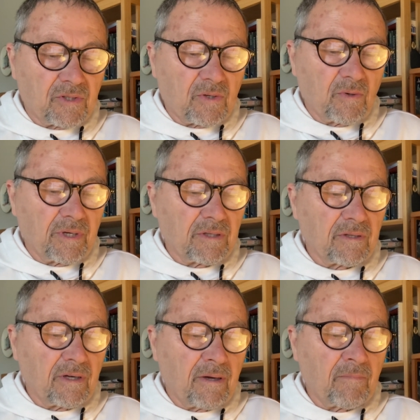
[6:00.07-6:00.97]
according to
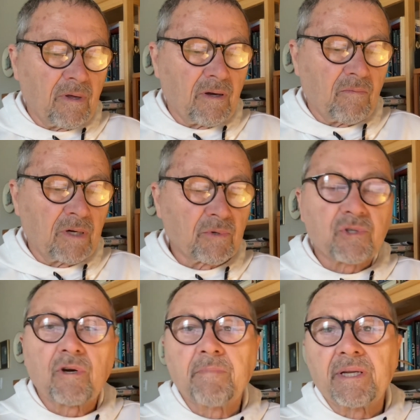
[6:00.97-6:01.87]
them. One was
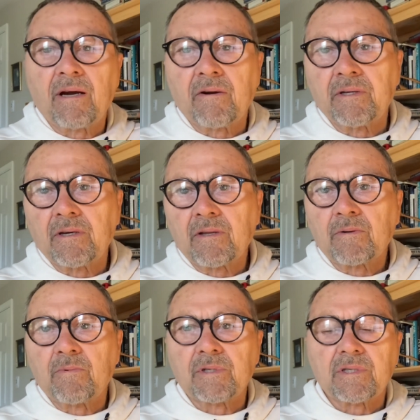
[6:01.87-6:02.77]
Schopenhauer, and the other
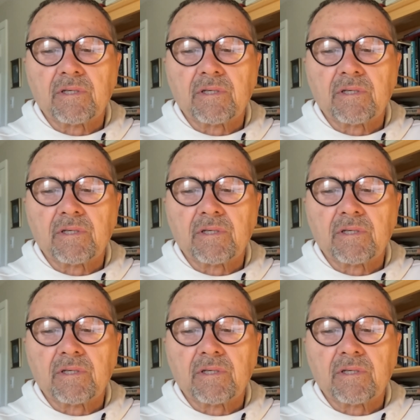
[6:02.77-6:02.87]
was